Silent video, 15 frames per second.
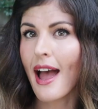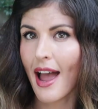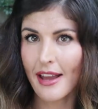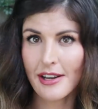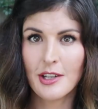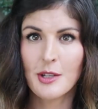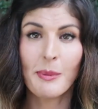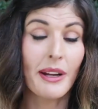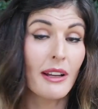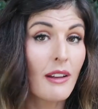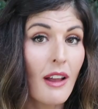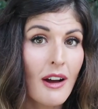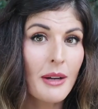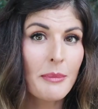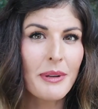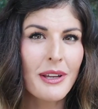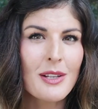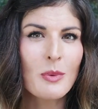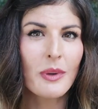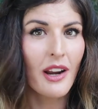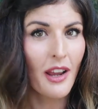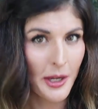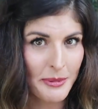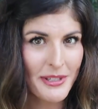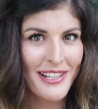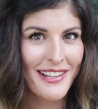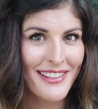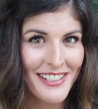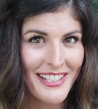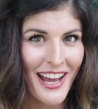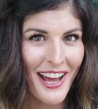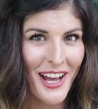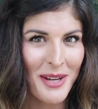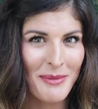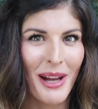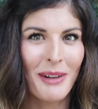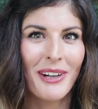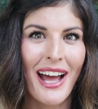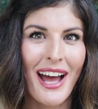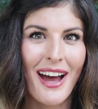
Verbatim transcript: I need to bring along, because one hundred percent of the time I will